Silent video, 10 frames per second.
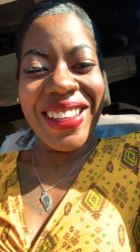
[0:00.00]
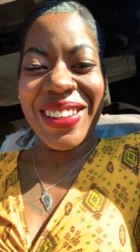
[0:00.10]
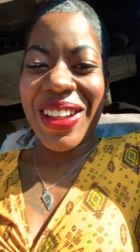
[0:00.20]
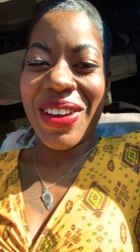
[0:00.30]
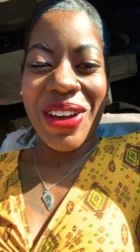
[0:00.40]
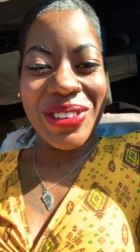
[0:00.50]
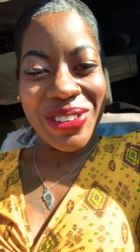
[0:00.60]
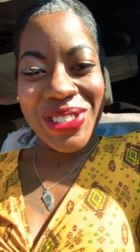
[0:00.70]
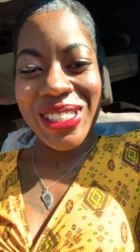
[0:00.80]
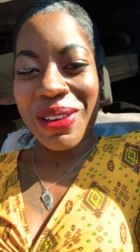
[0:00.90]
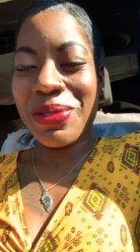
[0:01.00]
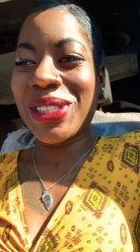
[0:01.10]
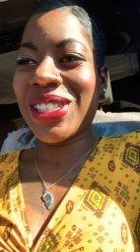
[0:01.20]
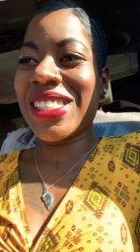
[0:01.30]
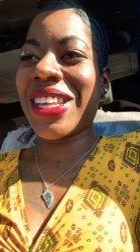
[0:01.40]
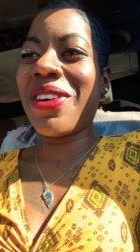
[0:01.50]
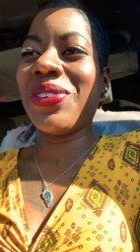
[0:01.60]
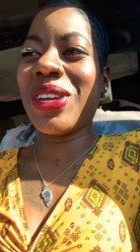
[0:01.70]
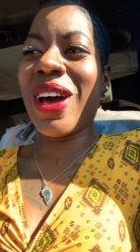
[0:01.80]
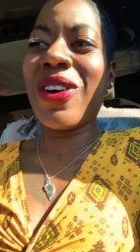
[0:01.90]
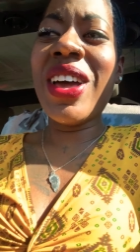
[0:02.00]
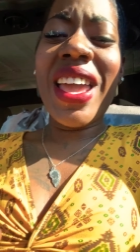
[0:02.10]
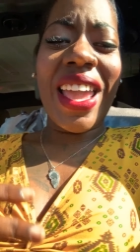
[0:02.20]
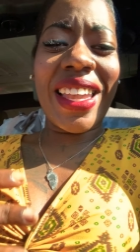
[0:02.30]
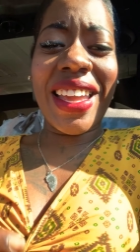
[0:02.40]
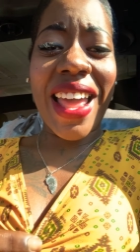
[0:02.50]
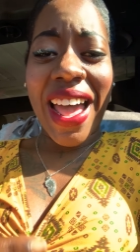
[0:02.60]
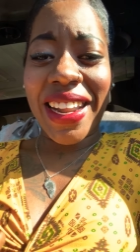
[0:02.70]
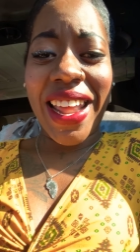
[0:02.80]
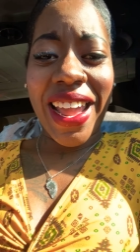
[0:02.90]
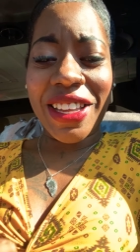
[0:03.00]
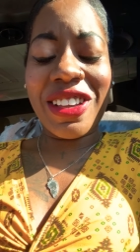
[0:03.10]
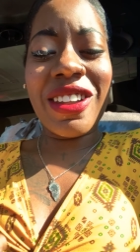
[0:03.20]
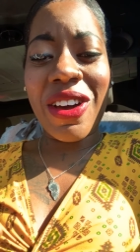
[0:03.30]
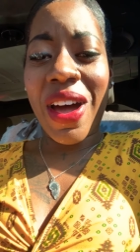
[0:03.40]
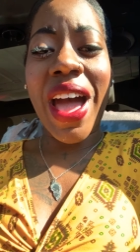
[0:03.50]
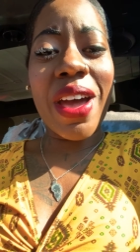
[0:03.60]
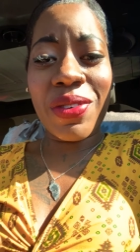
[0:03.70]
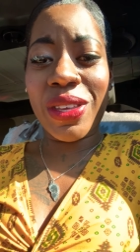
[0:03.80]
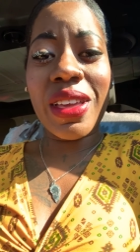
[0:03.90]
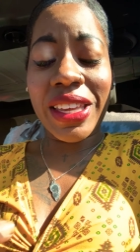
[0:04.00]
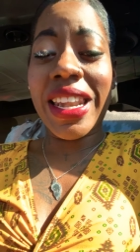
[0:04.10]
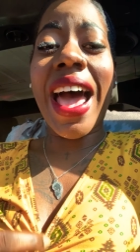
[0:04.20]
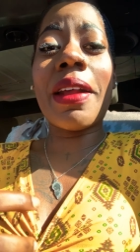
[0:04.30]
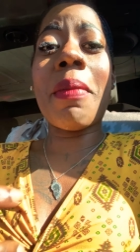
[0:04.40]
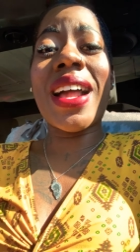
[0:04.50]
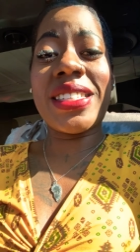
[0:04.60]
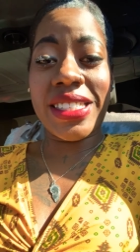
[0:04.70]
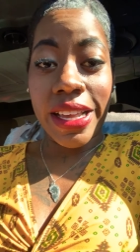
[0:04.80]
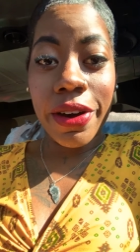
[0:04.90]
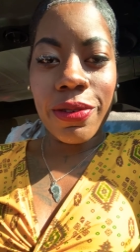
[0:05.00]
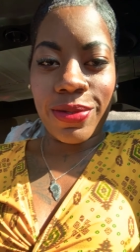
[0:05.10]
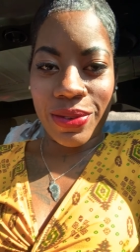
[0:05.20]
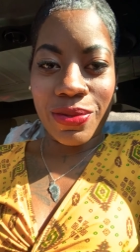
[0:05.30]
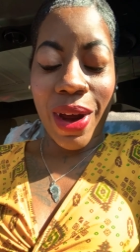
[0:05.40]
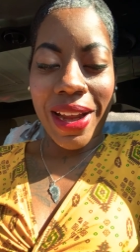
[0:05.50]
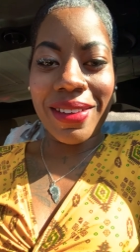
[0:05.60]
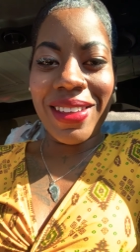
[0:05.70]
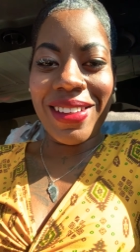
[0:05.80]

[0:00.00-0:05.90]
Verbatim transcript: you know, go do something with yourself, you know, and get out of that, you know, however, you, get out of myself, right?